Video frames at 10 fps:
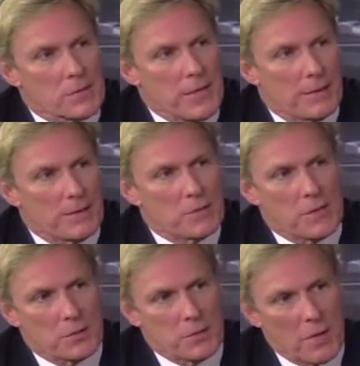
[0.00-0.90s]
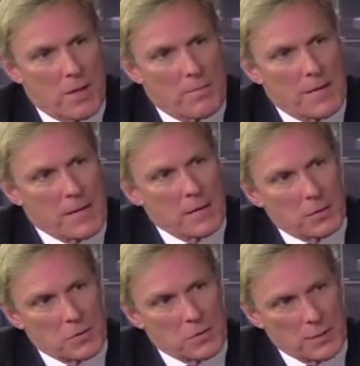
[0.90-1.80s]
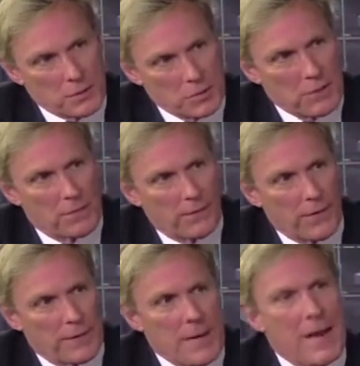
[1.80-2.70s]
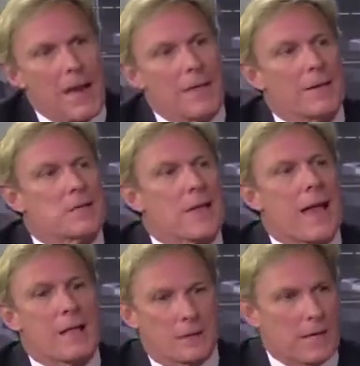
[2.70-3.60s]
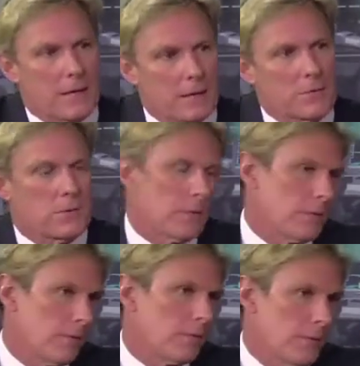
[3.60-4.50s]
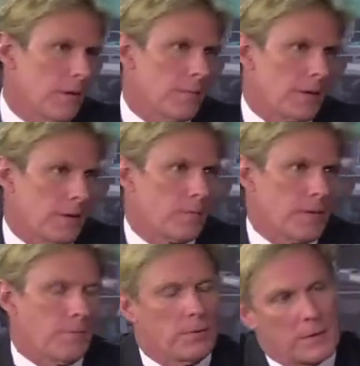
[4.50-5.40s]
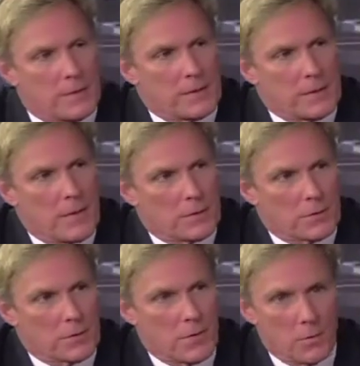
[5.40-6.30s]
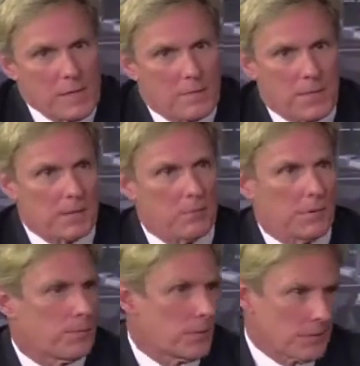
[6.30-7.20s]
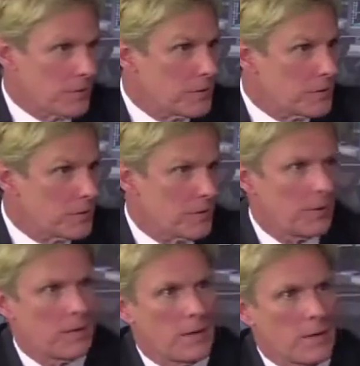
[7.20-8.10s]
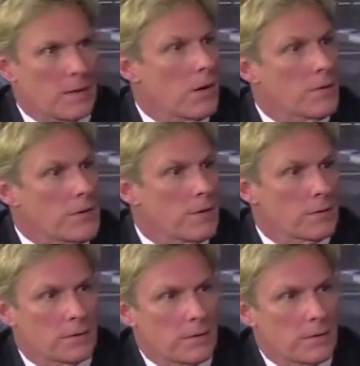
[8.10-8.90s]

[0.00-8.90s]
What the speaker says: by the state legislature, and all that money goes into the general fund, and then it's allocated to, among other people, community colleges. But we compete with prisons and all the other.